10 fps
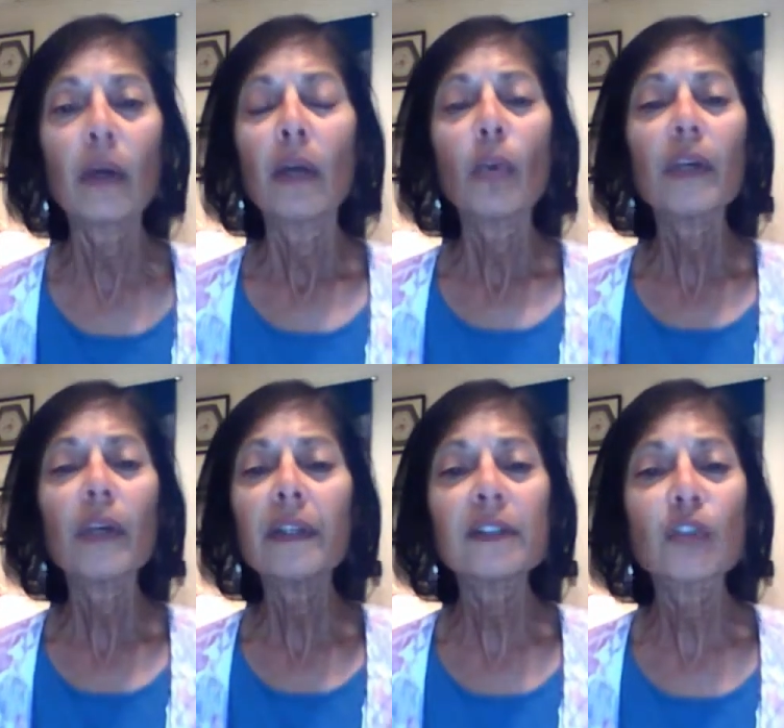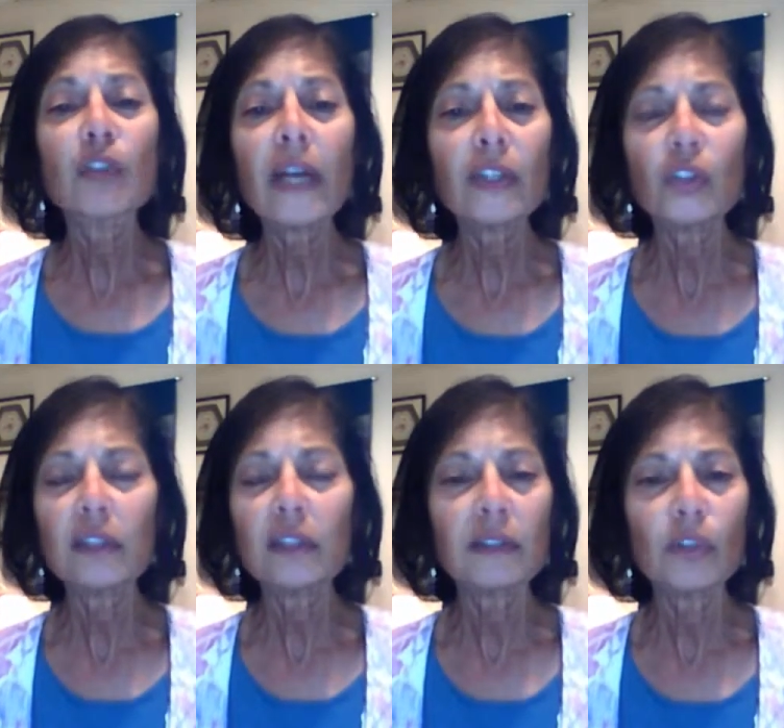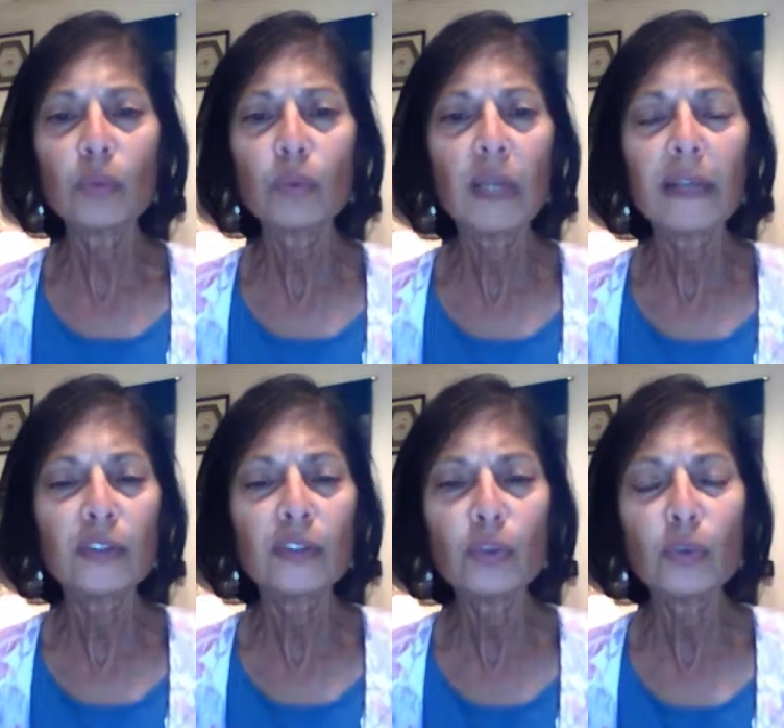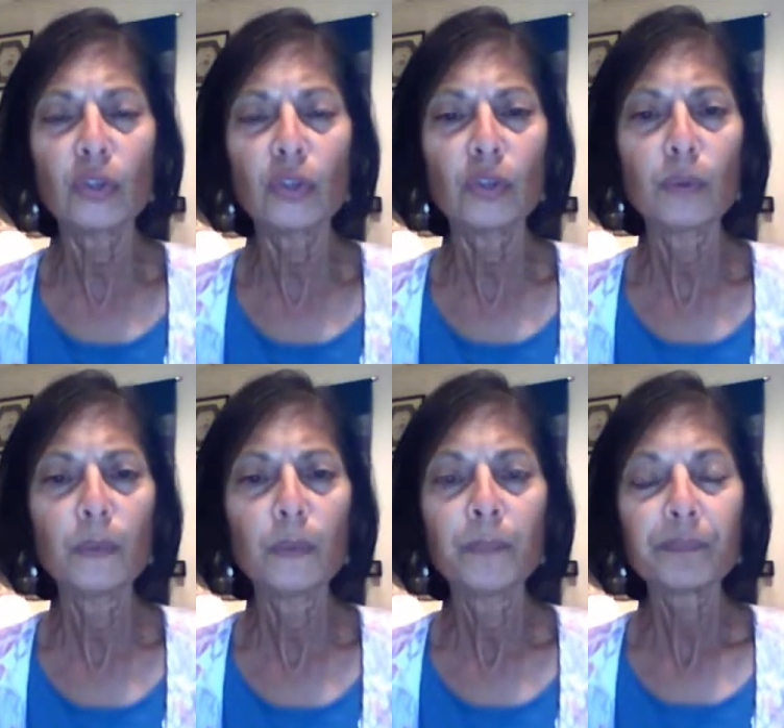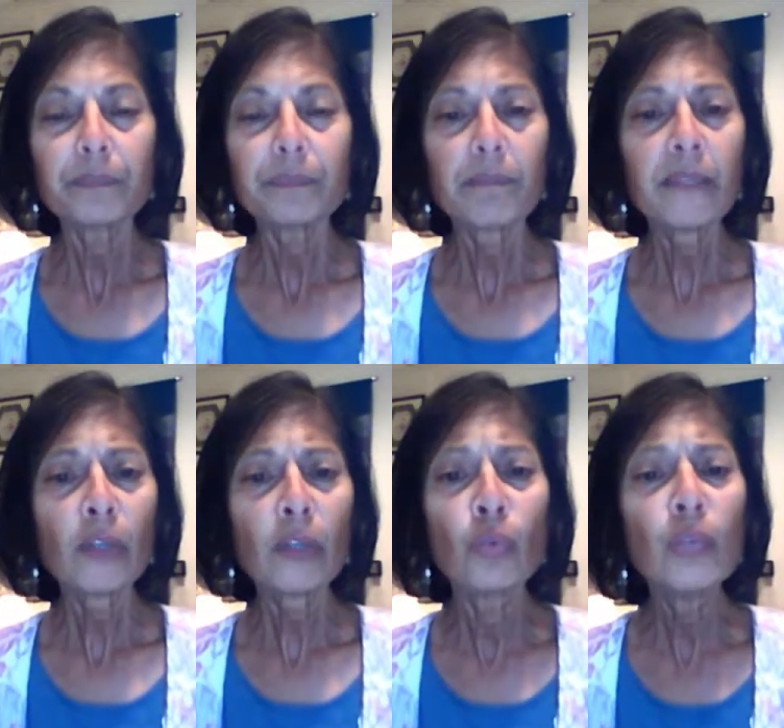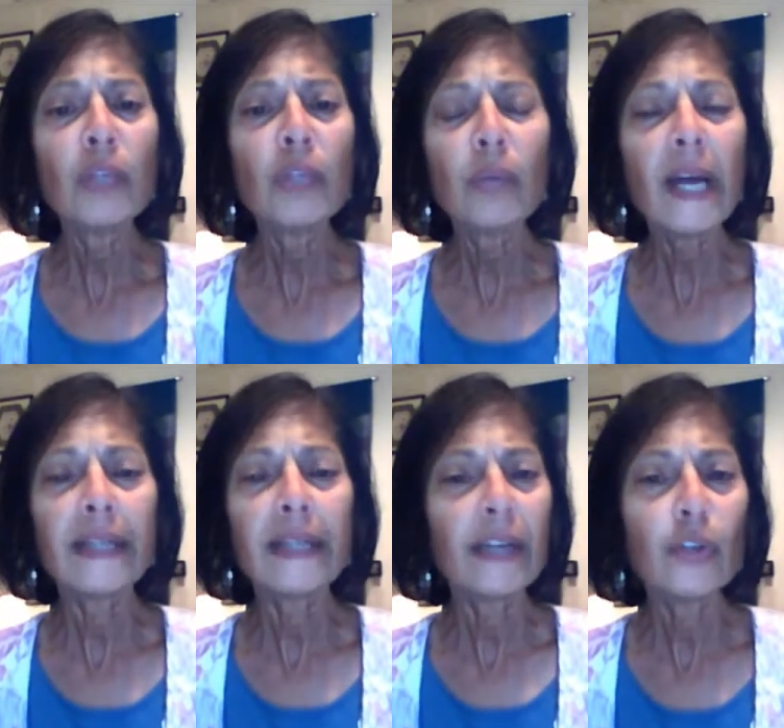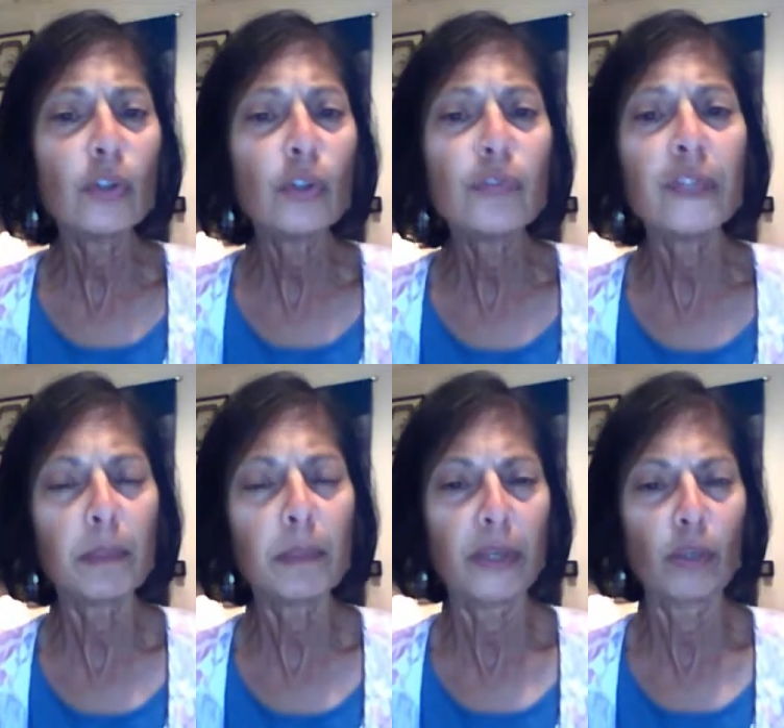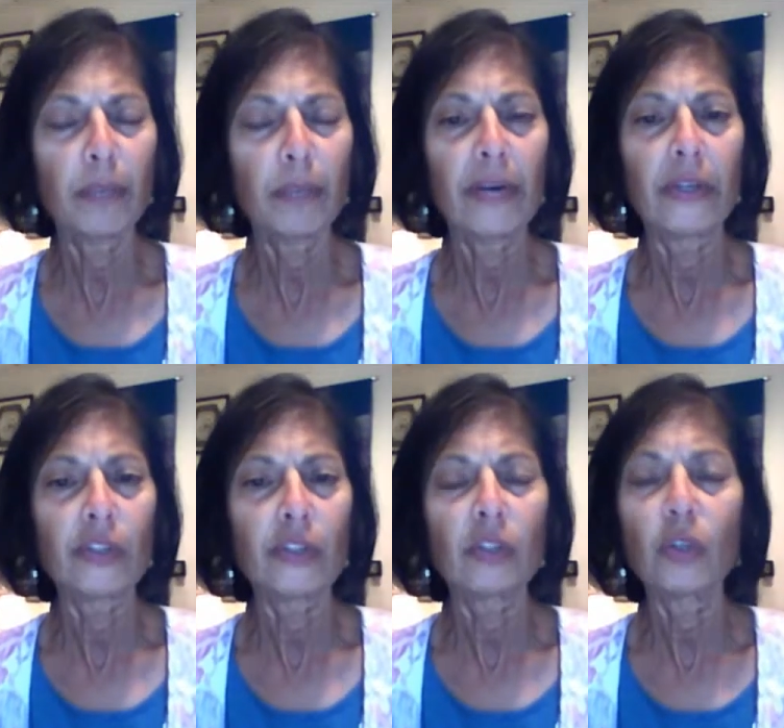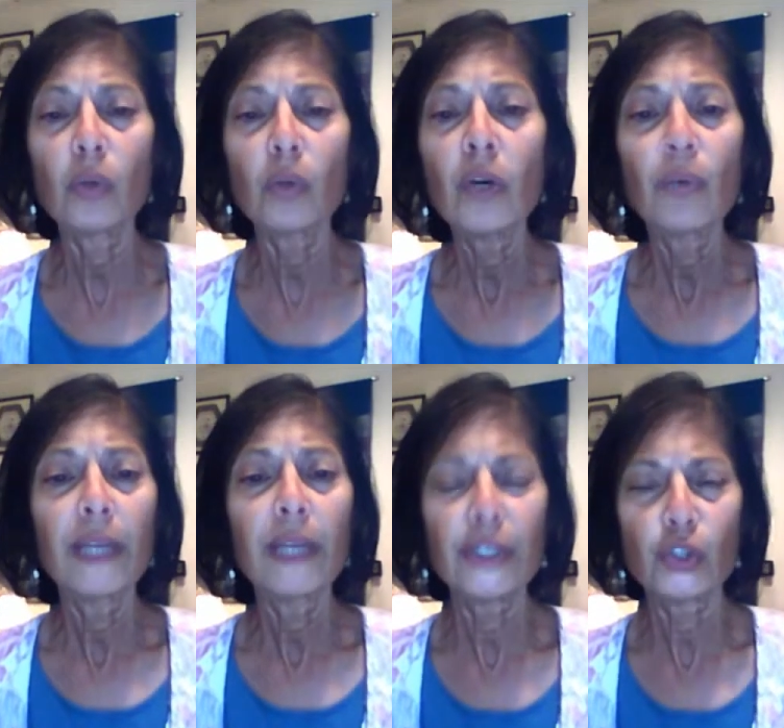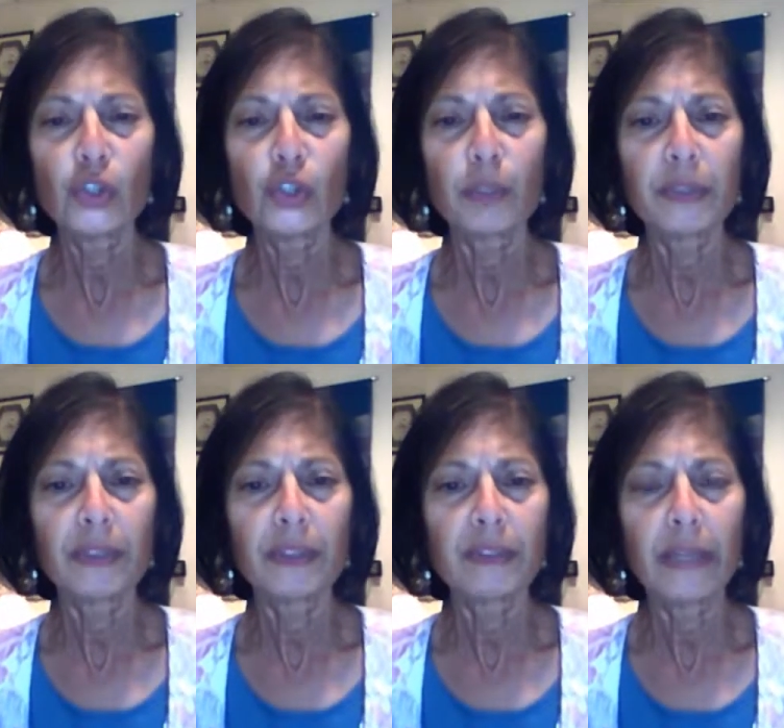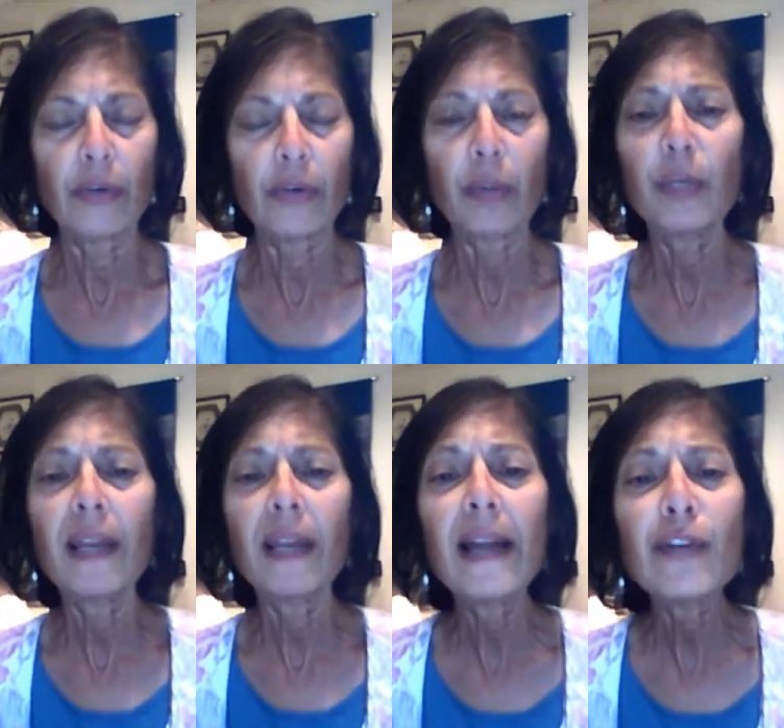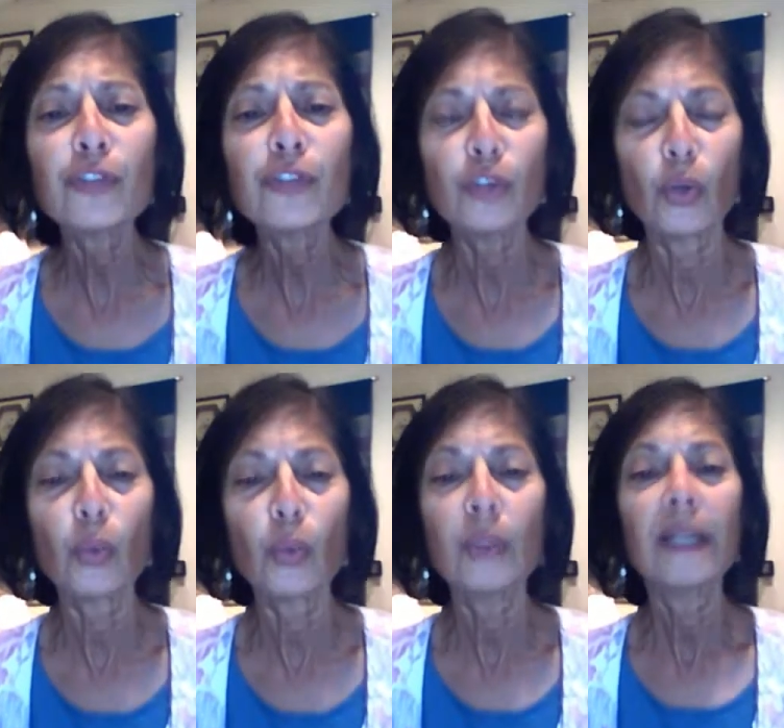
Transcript: What are the strategies that you guys use to reunite? How do you feel about your marriage and your relationships in this area? I would love to know.